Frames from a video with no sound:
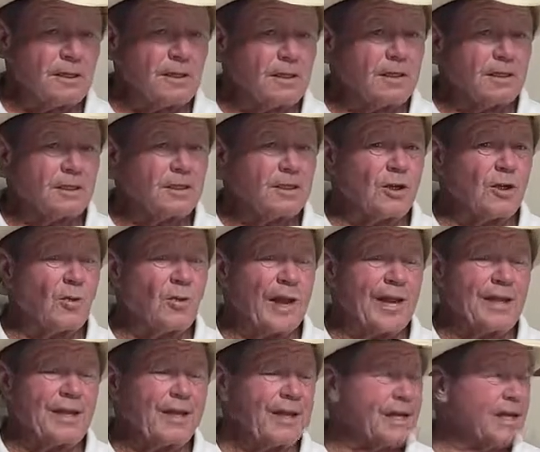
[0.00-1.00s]
There's no way
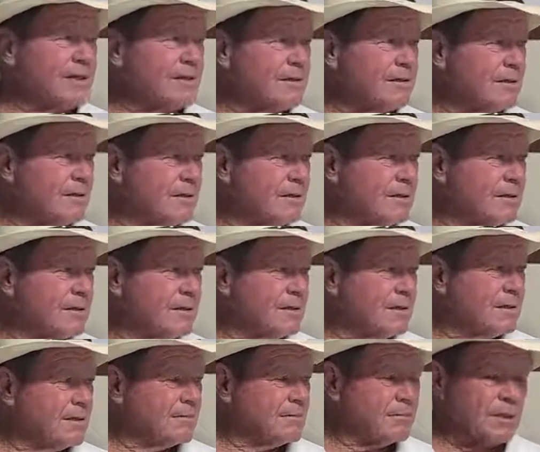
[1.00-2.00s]
they can
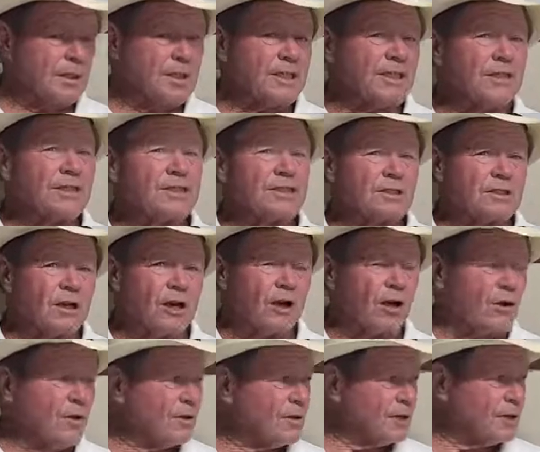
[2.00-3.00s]
police
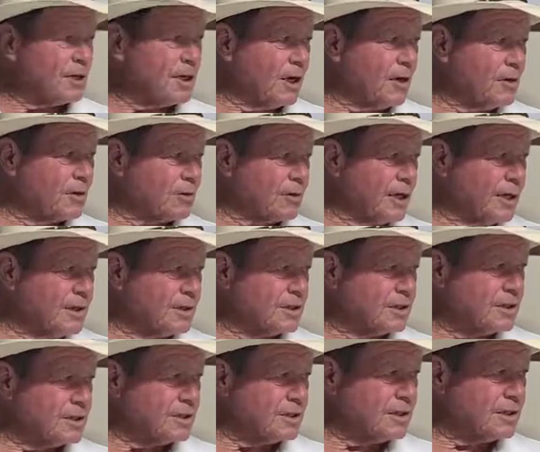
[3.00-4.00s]
all the dog trainers in
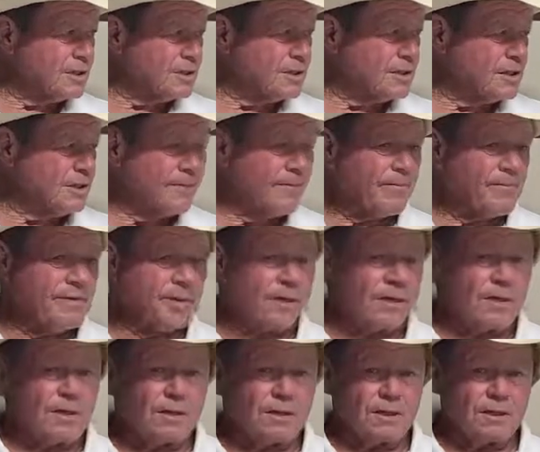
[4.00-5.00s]
this country.
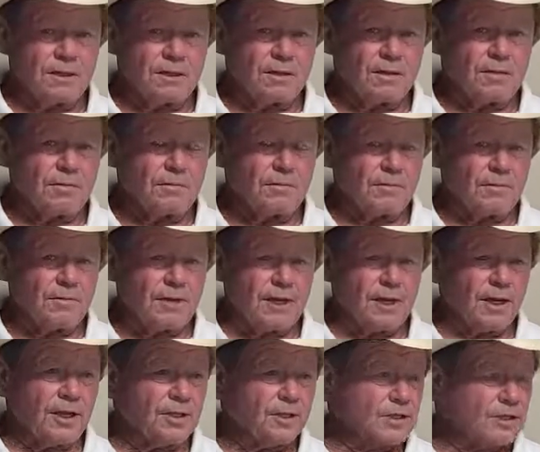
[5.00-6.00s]
Many
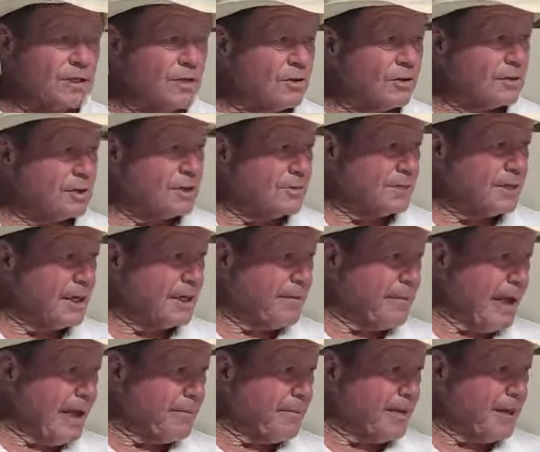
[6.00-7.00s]
years ago, a gentleman named
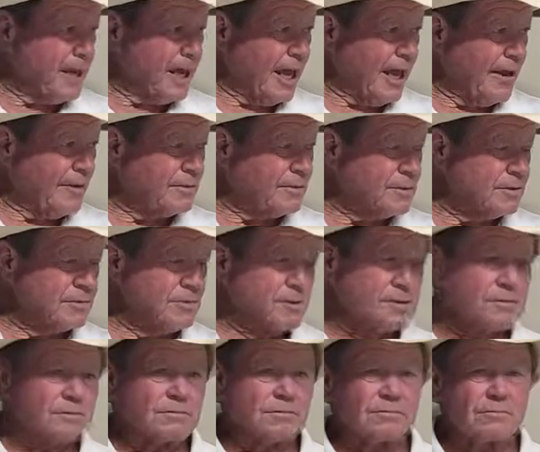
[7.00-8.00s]
Appy Camps, who's
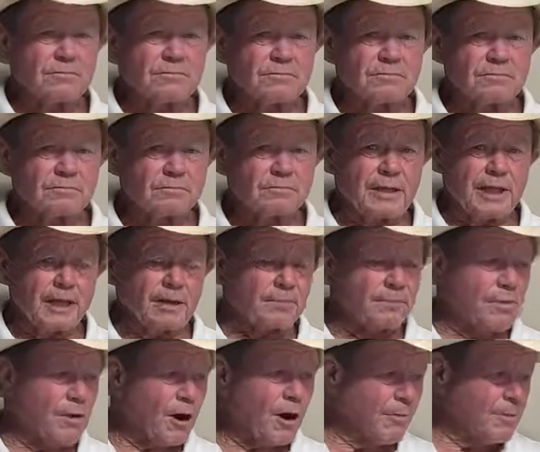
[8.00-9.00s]
kind of
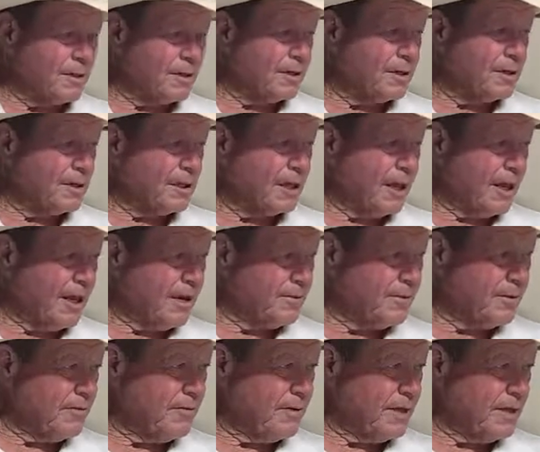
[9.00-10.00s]
prominent in the
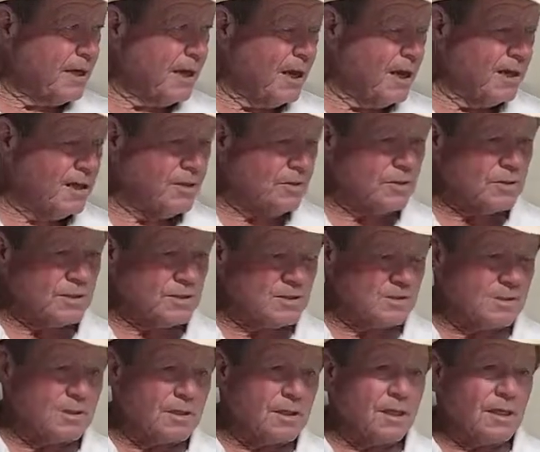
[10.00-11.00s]
KNPV in Holland, was
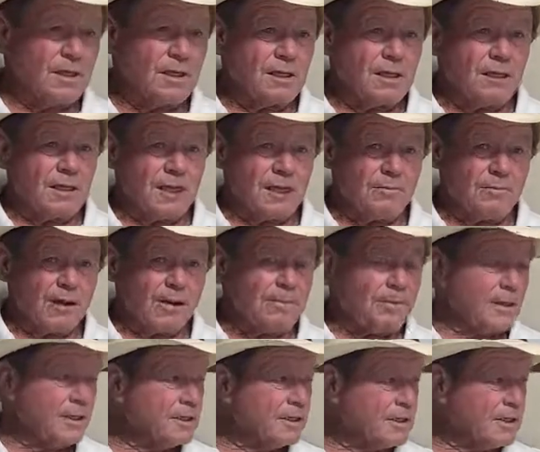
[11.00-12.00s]
at my
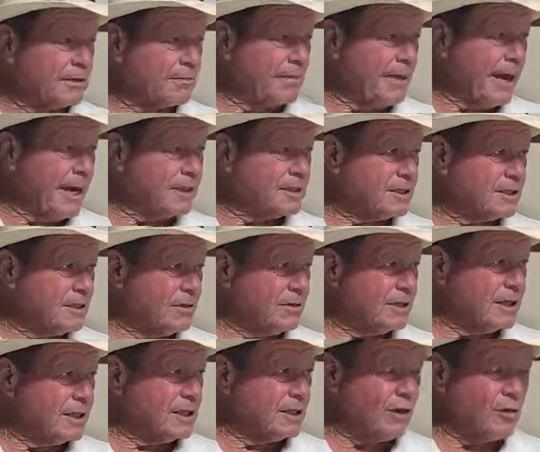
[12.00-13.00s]
place in El Paso, and he
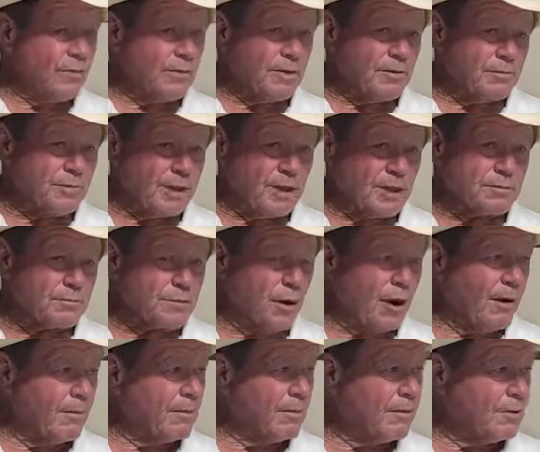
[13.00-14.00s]
told me the biggest
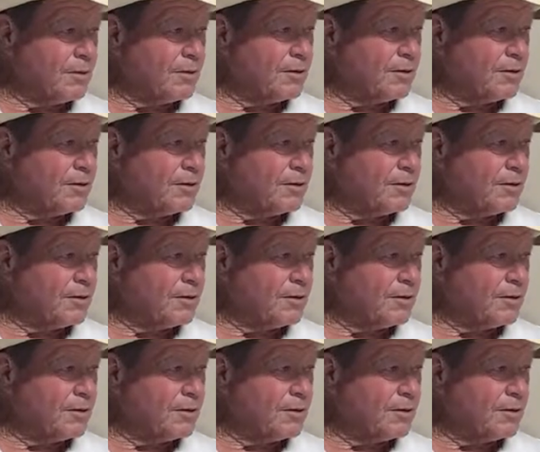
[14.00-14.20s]
problem with